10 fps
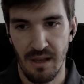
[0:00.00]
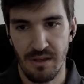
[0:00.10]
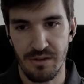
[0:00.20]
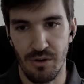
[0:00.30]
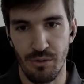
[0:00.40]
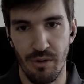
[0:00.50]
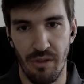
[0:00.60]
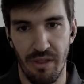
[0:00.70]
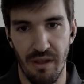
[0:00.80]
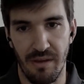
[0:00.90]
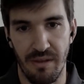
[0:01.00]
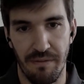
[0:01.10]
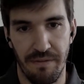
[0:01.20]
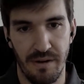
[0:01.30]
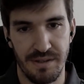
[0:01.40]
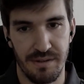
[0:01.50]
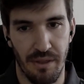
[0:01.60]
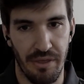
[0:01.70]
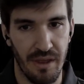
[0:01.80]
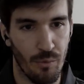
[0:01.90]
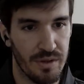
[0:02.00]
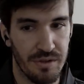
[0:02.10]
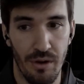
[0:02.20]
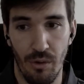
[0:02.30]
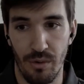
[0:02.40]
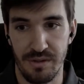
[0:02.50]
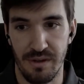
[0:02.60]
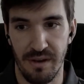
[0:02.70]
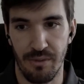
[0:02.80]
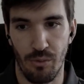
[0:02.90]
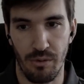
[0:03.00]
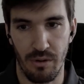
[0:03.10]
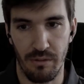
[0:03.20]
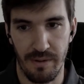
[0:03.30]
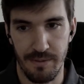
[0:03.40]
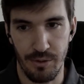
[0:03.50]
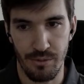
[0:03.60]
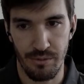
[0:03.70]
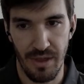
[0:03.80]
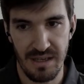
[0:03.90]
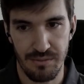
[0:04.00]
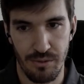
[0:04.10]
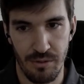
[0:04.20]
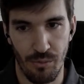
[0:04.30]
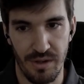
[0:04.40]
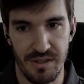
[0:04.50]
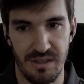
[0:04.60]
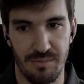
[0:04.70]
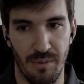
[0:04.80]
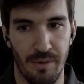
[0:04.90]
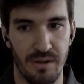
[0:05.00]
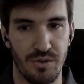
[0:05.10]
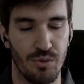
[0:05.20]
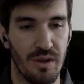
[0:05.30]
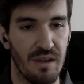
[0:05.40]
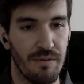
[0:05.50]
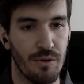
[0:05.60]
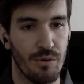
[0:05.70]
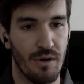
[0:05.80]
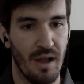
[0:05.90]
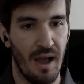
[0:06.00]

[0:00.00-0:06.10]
So the first thing we saw was the network overview dashboard, which is prepared to give you